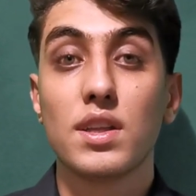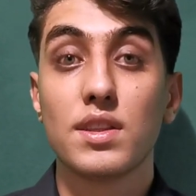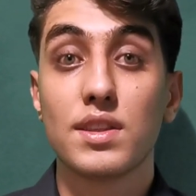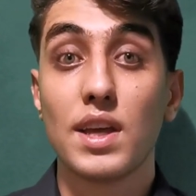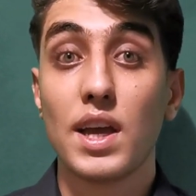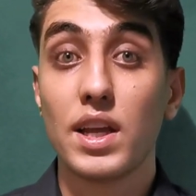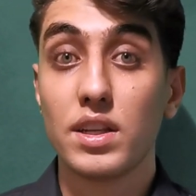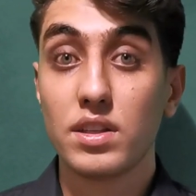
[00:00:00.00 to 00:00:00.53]

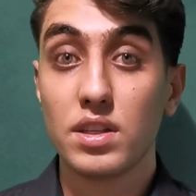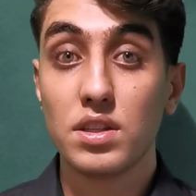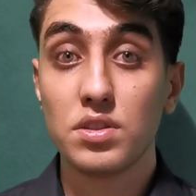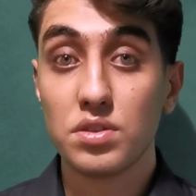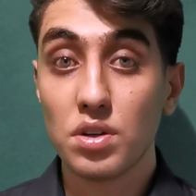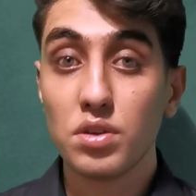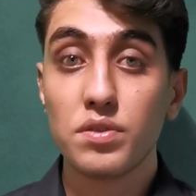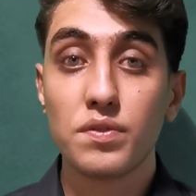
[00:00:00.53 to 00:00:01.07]
than the
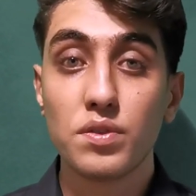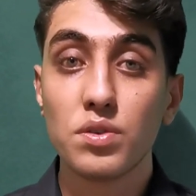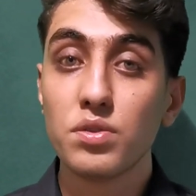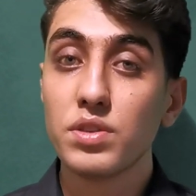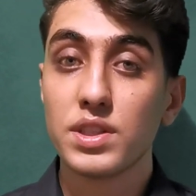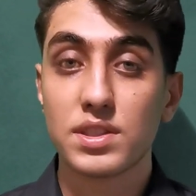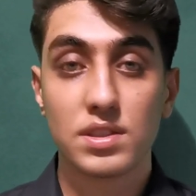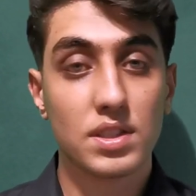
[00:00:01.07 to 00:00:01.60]

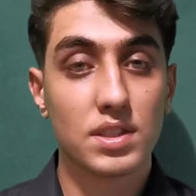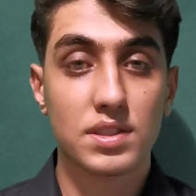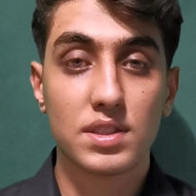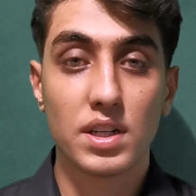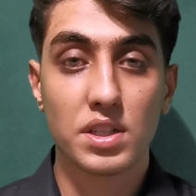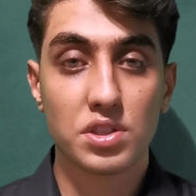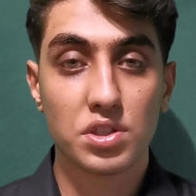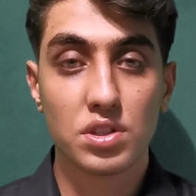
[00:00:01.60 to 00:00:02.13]
NOTEFULL listening
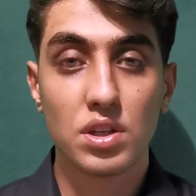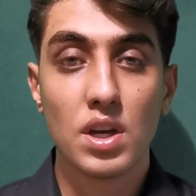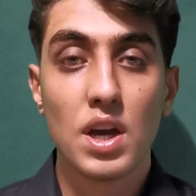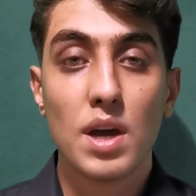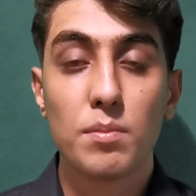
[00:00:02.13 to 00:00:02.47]
section.